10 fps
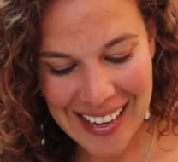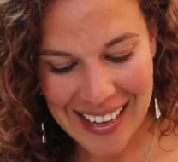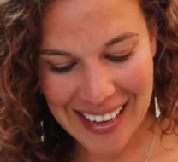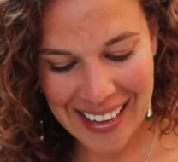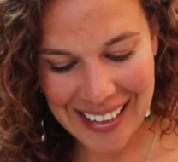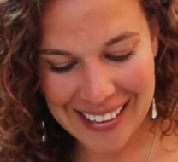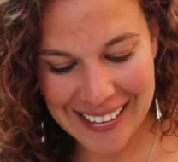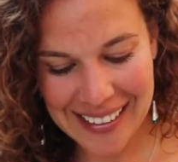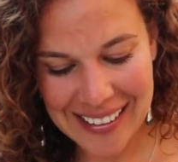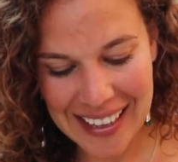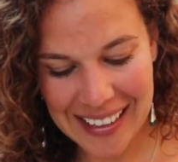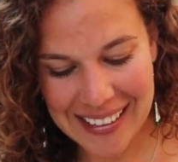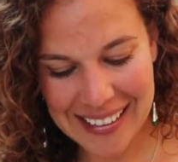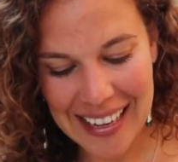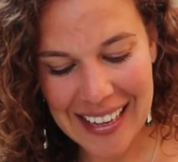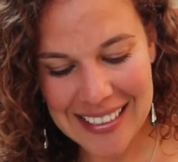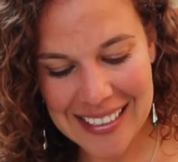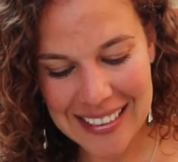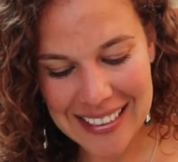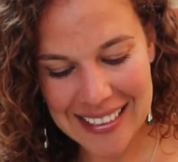and I think that, yeah,
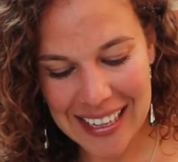she's